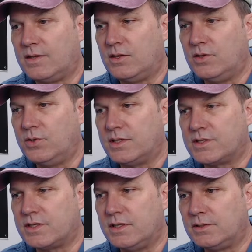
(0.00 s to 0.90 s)
You can
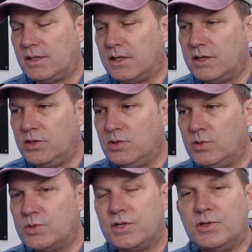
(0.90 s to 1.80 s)
still
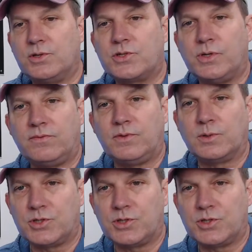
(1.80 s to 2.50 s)
use your 12 volt